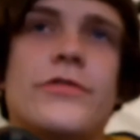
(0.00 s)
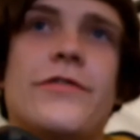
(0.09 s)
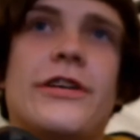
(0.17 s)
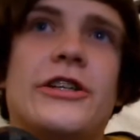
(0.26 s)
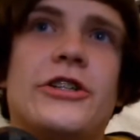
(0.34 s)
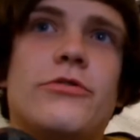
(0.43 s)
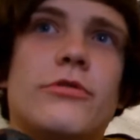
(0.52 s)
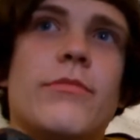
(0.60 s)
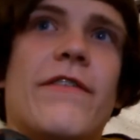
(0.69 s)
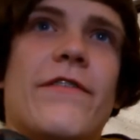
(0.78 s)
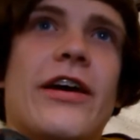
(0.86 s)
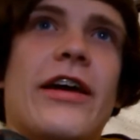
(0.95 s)
to fish. One of my
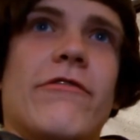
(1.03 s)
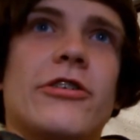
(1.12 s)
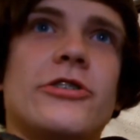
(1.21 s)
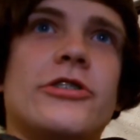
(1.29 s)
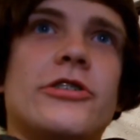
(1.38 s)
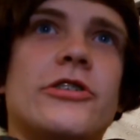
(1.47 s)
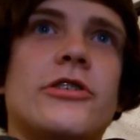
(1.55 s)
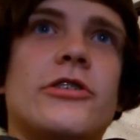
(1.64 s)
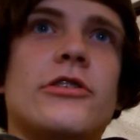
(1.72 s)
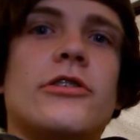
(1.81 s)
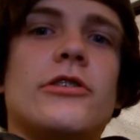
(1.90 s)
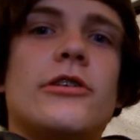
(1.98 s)
favourites.
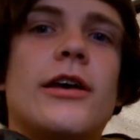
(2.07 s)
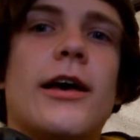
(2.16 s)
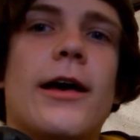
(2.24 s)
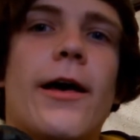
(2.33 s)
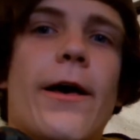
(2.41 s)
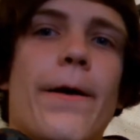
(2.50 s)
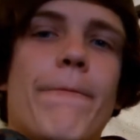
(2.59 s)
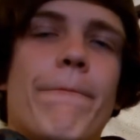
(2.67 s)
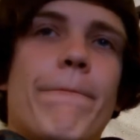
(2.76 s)
Um,